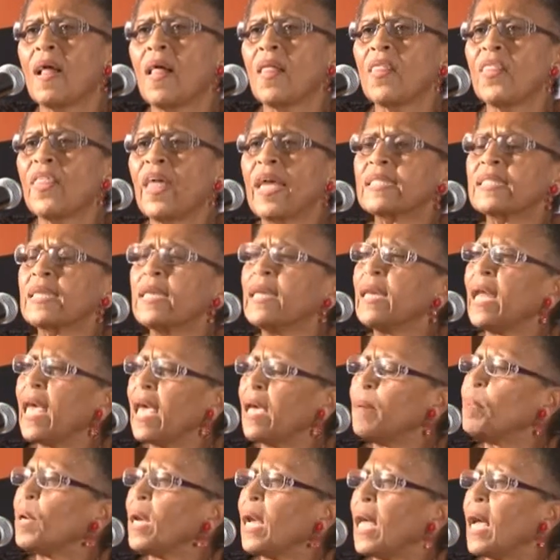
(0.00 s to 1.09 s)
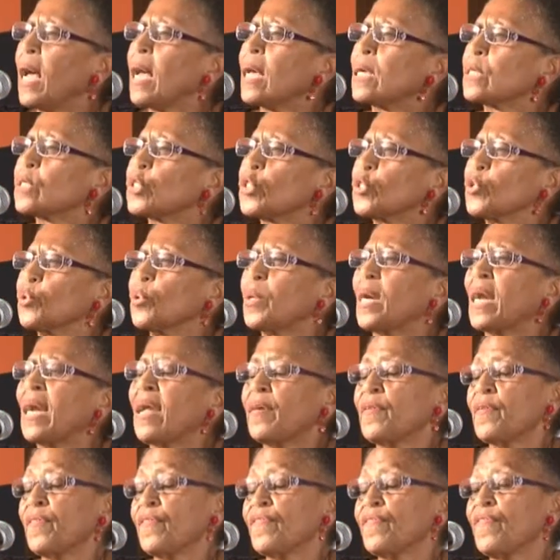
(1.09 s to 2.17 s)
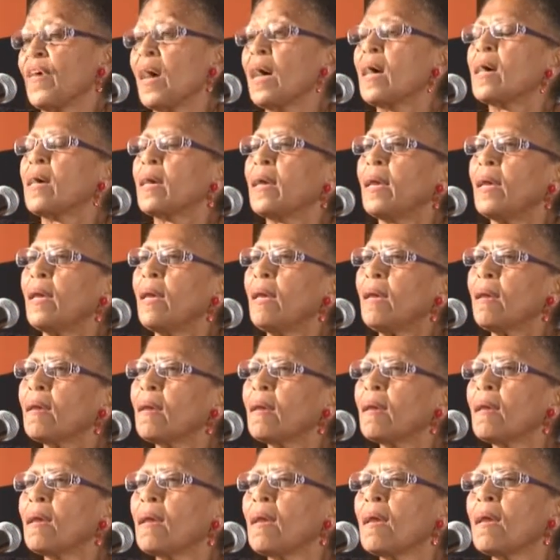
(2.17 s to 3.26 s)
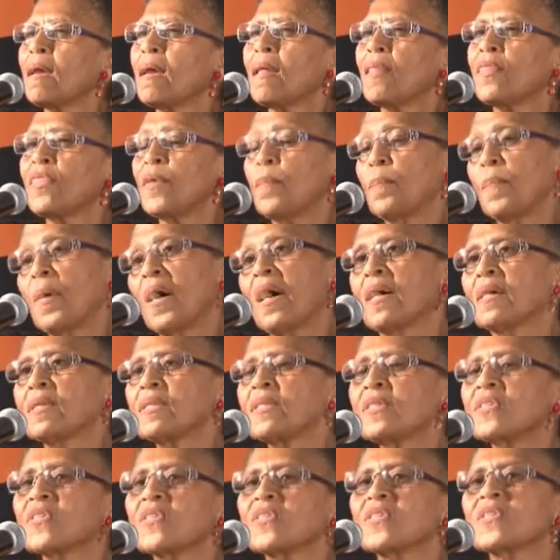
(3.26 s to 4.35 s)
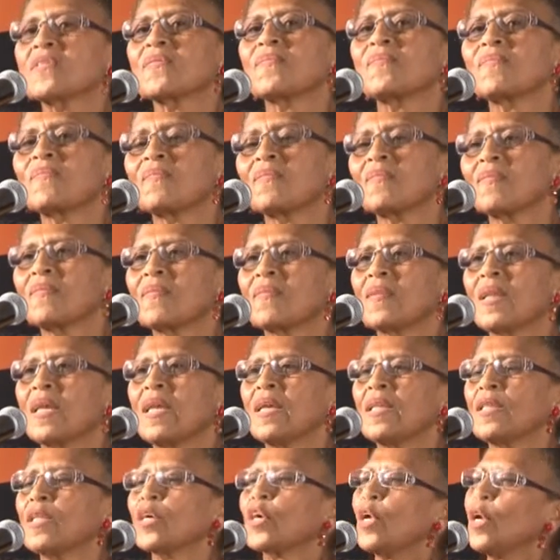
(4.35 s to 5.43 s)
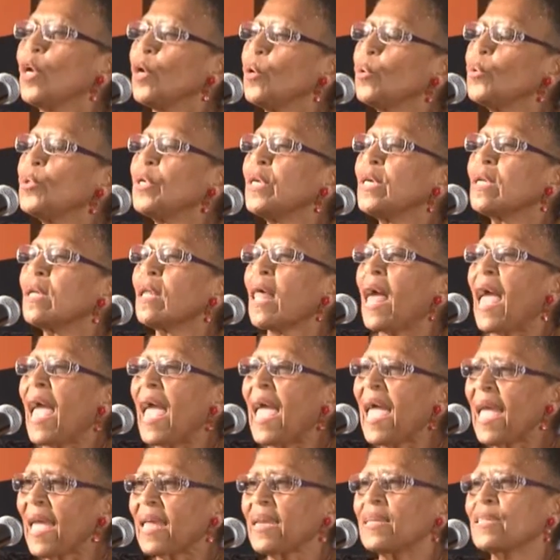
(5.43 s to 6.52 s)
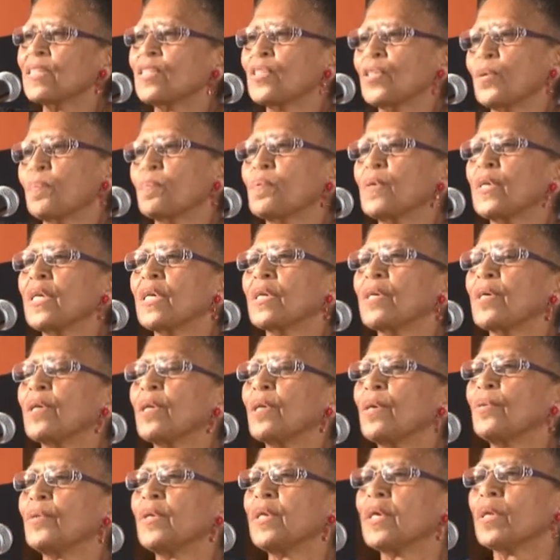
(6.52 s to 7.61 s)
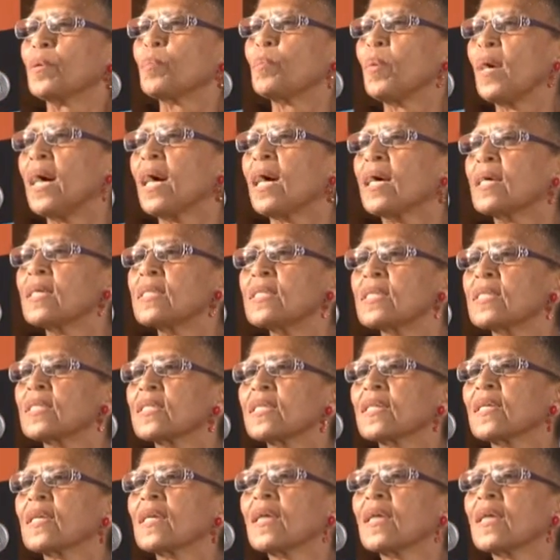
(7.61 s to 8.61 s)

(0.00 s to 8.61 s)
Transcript: that enable us to clarify the past, the colonial and the pre-colonial past,